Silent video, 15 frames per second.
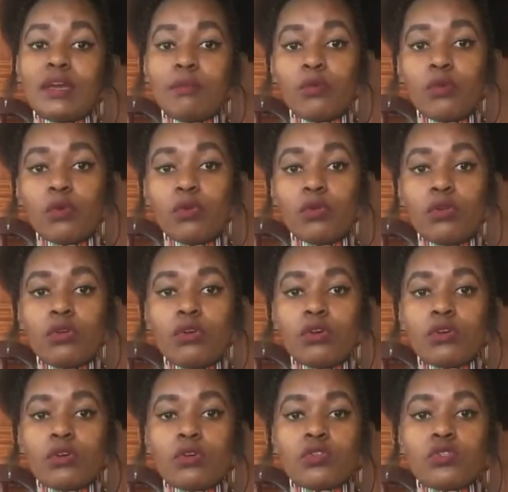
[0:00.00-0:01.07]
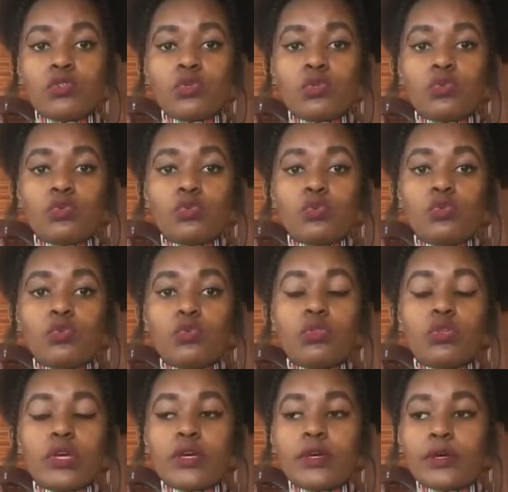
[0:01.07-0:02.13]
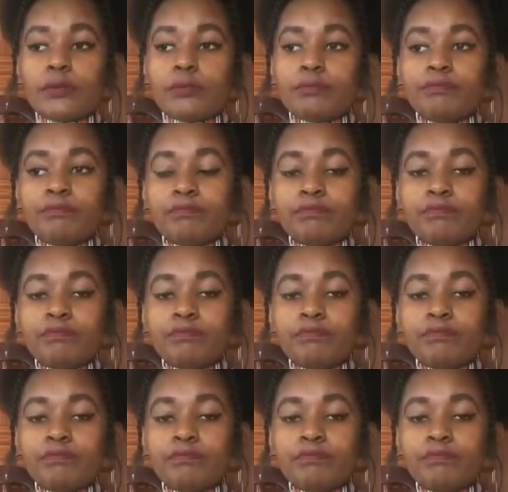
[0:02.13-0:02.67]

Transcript: able to do the